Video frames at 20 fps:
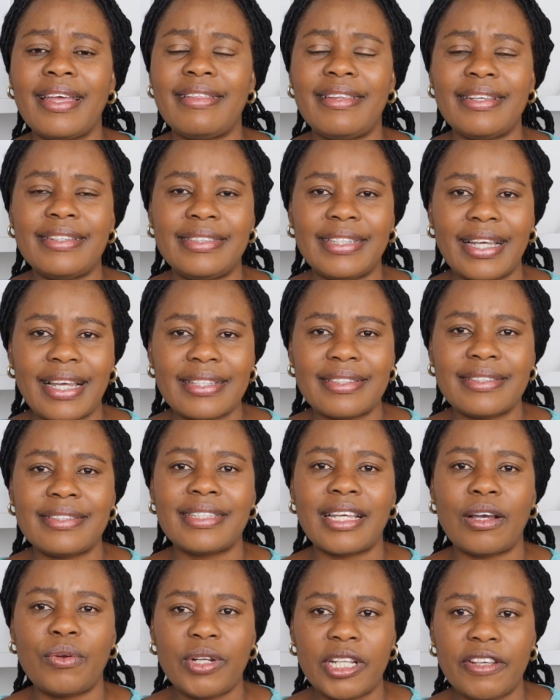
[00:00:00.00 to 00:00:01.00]
the just
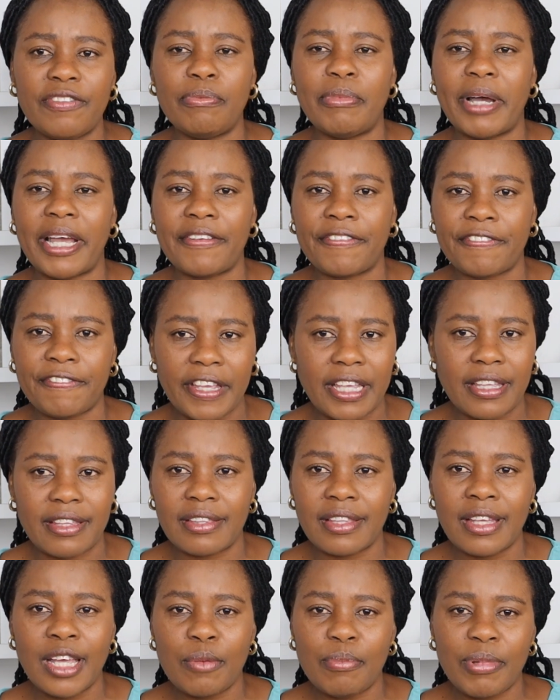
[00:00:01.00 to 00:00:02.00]
shall live by
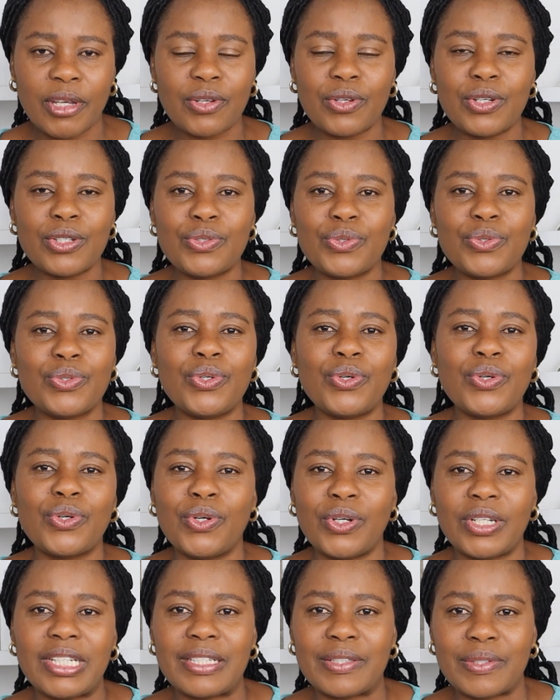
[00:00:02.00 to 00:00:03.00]
faith, because you know
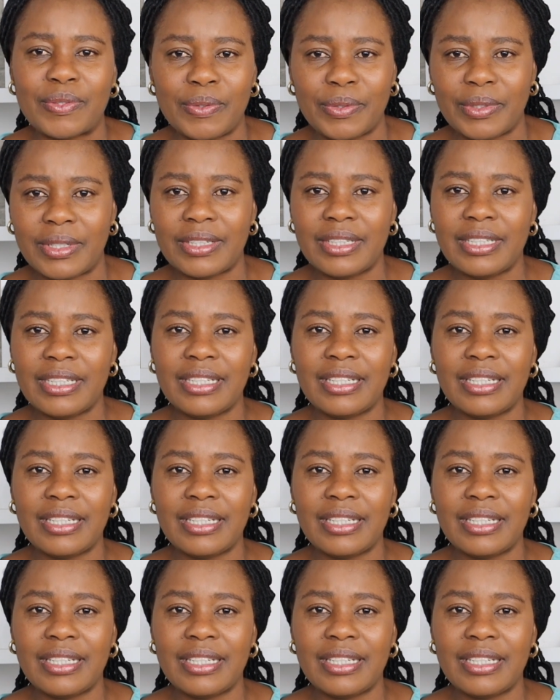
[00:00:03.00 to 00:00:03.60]
God is good.